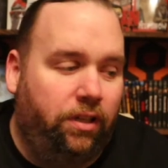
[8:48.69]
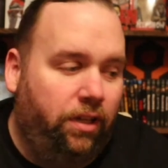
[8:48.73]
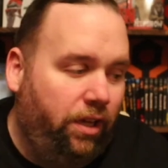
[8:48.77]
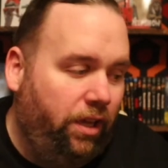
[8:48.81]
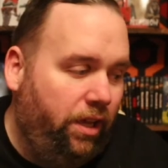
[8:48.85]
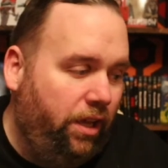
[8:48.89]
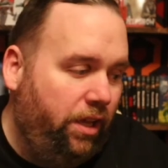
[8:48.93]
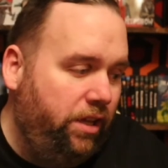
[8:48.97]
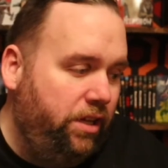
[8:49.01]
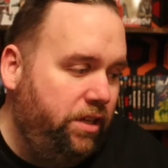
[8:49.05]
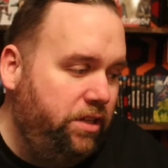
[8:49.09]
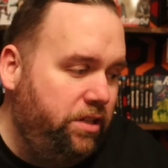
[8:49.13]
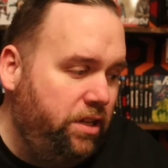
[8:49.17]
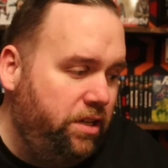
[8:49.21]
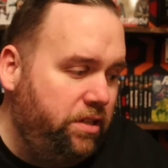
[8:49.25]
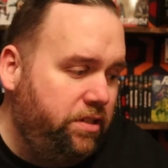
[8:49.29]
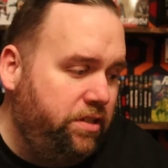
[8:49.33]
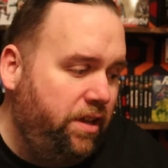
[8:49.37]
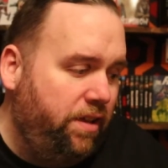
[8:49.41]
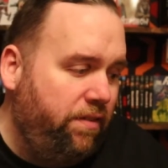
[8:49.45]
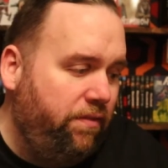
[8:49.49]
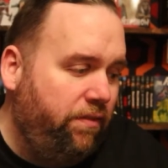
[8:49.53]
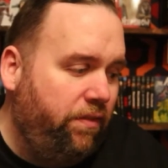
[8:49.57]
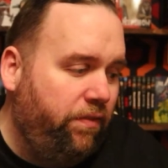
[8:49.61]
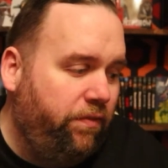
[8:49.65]
And it does
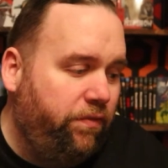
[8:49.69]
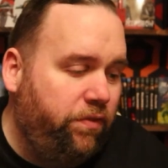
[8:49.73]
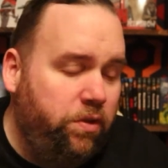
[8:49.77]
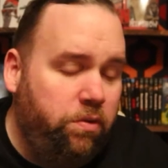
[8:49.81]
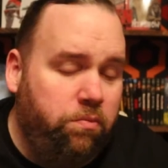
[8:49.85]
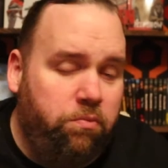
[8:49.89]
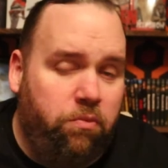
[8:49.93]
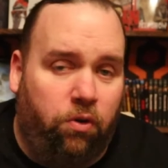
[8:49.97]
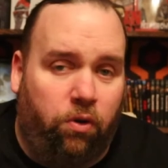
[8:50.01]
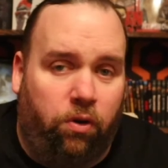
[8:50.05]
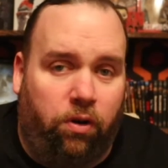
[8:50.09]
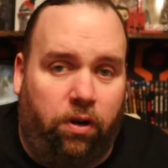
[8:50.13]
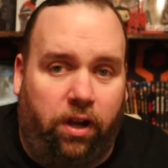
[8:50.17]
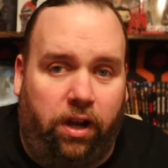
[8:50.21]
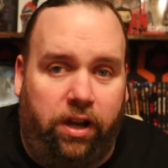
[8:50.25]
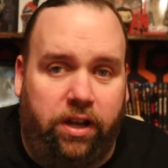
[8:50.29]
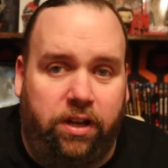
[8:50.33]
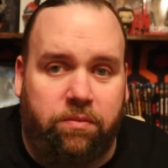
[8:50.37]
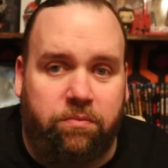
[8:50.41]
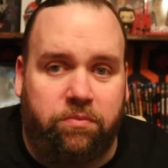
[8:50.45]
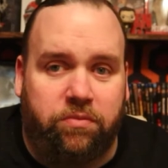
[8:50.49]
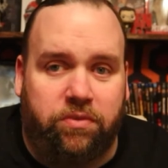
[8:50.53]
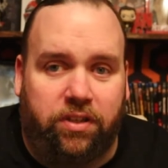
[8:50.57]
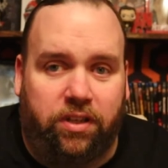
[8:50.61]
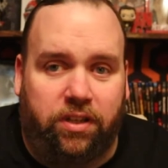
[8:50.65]
have a few more
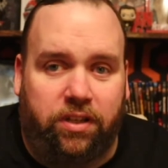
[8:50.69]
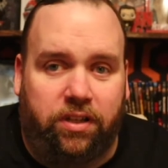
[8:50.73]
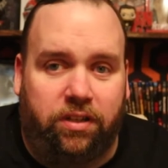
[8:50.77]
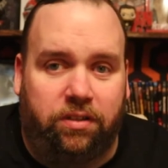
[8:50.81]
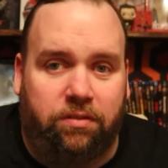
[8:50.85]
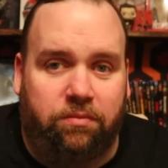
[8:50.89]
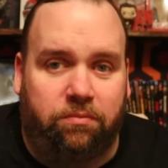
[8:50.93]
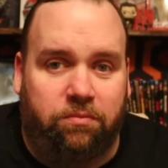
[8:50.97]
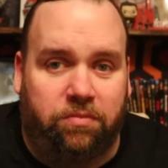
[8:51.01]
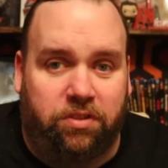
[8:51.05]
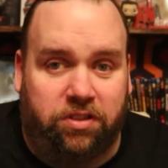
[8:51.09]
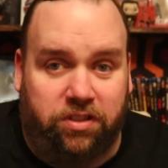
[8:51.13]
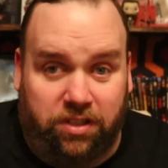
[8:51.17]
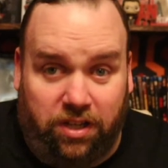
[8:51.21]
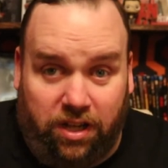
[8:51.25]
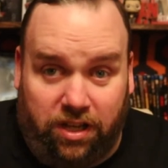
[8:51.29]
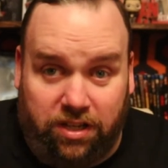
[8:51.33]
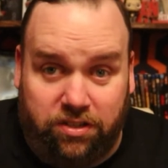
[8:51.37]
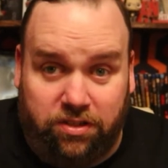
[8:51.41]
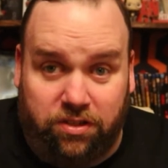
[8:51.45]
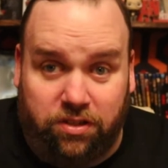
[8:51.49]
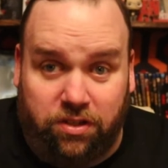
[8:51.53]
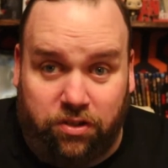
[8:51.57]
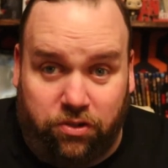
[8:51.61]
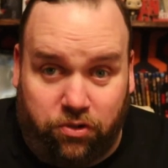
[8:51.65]
items in it
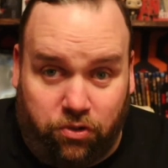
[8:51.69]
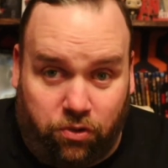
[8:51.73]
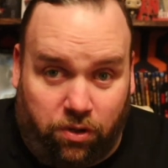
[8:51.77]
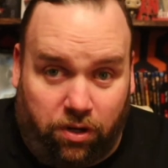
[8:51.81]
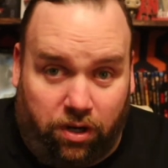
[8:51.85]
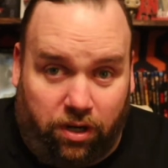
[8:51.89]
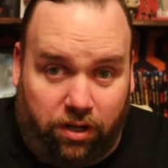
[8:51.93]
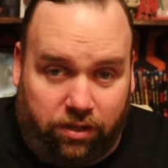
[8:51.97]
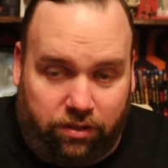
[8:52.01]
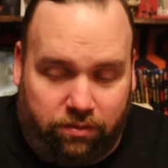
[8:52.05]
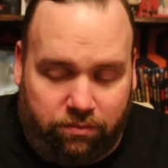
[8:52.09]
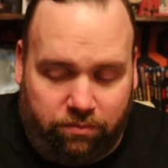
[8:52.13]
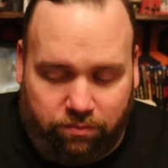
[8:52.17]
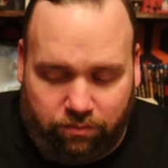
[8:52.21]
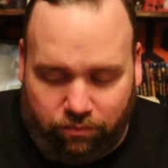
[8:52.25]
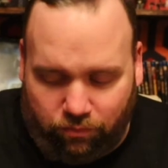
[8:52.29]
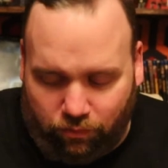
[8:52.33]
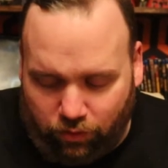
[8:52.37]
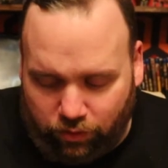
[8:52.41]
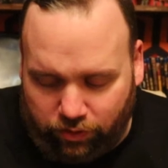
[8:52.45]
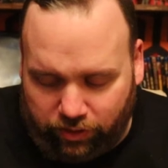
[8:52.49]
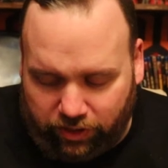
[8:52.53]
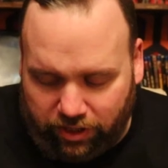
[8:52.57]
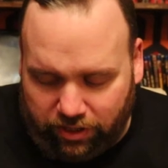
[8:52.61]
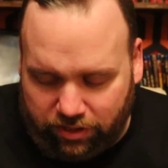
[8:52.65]
besides the trunk. And
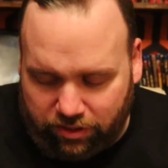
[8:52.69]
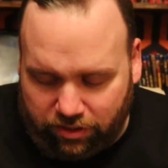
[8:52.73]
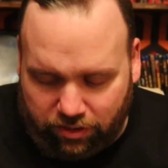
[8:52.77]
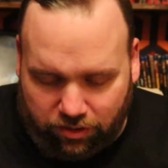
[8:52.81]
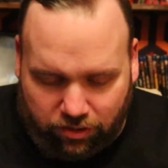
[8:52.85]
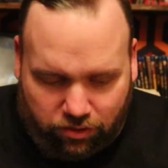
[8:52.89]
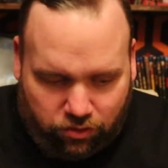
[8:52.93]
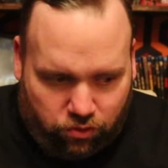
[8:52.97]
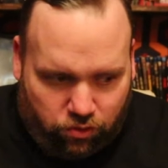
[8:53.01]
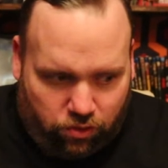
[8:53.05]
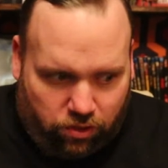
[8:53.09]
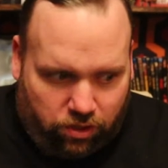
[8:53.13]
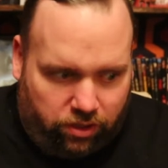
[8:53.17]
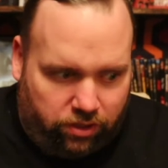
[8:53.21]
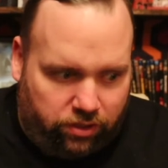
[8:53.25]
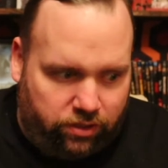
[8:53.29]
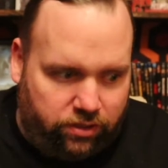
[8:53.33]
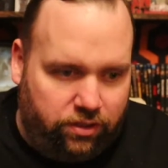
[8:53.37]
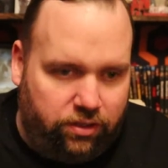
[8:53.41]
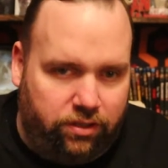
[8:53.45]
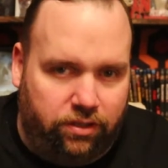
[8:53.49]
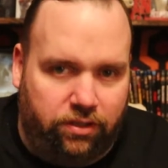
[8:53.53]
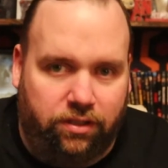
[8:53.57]
we'll get to the trunk.